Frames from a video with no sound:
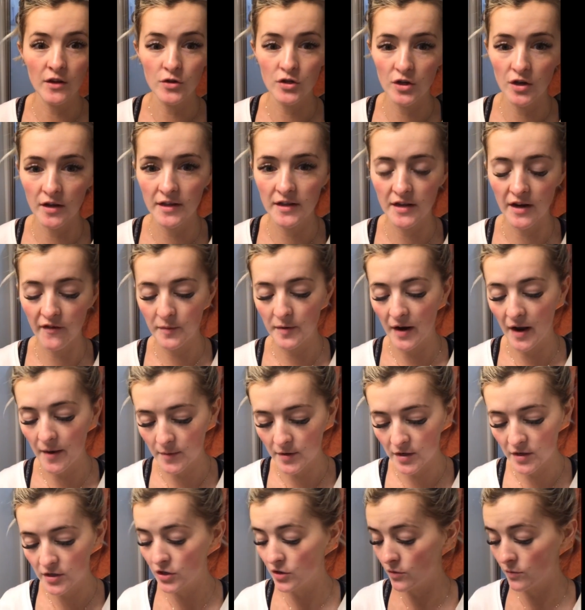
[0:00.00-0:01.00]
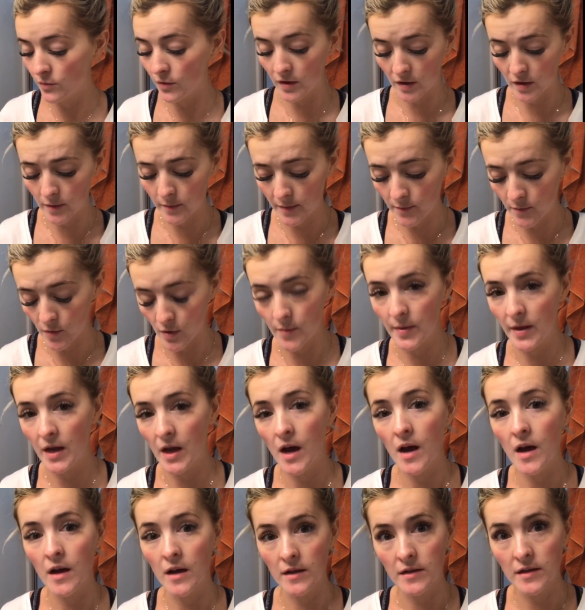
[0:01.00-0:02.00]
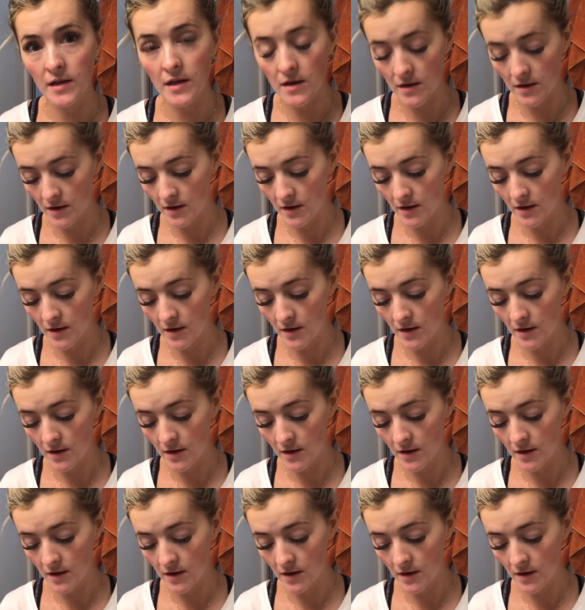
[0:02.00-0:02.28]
lotion on and stuff, but I'm going to do a little bit more because